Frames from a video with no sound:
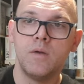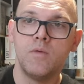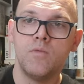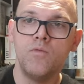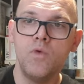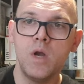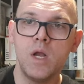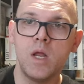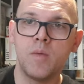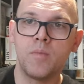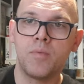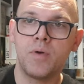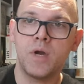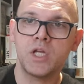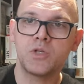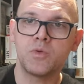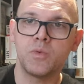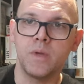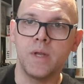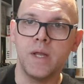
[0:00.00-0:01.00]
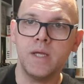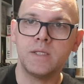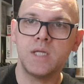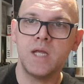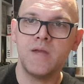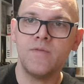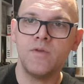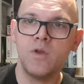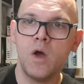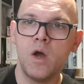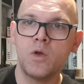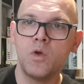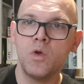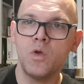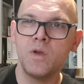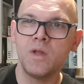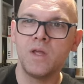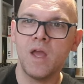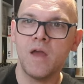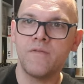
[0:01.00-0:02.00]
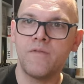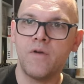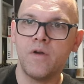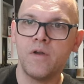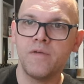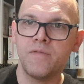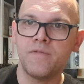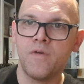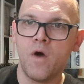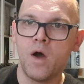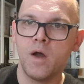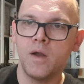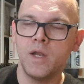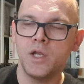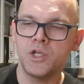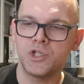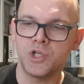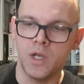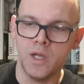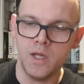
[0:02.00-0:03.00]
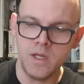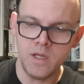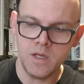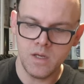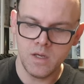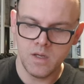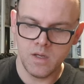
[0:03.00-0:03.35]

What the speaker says: Really impressed with this, even though I couldn't get very far initially.